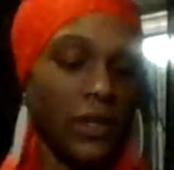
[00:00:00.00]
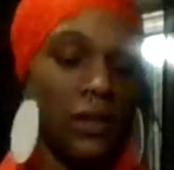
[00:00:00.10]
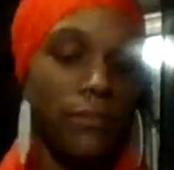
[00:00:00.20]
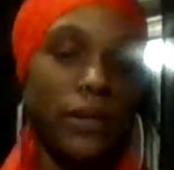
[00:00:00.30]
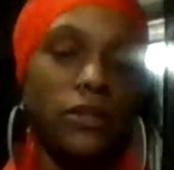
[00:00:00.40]

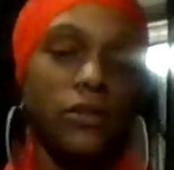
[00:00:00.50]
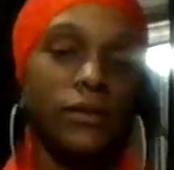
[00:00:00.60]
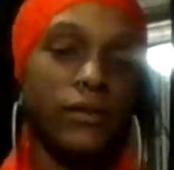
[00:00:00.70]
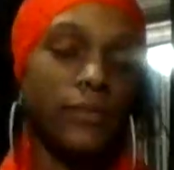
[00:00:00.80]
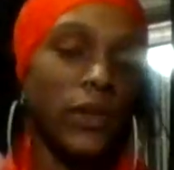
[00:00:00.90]

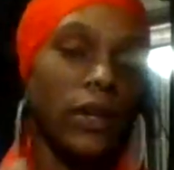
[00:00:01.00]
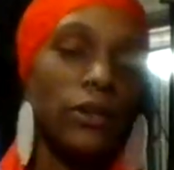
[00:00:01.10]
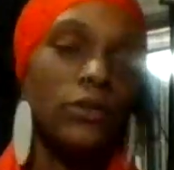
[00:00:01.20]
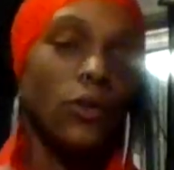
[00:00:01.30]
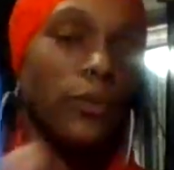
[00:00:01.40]
Impatience.
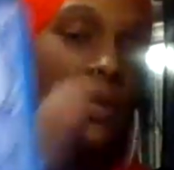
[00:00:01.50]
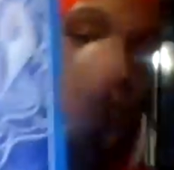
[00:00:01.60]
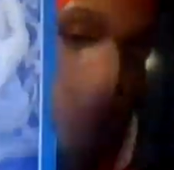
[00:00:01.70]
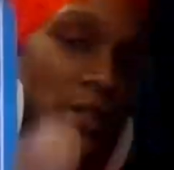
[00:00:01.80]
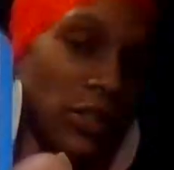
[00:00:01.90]
Don't be
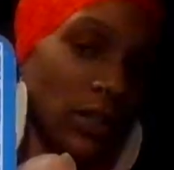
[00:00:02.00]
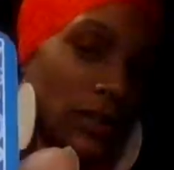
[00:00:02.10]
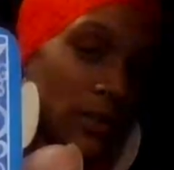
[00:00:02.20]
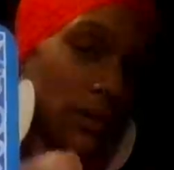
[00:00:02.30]
impatient,